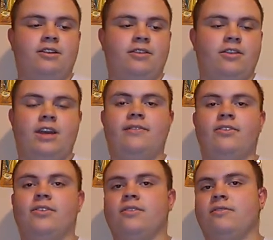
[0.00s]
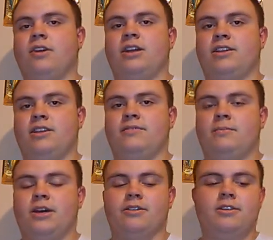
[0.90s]
The heavier the rod, the even
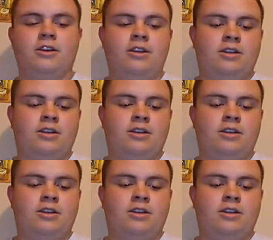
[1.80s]
better,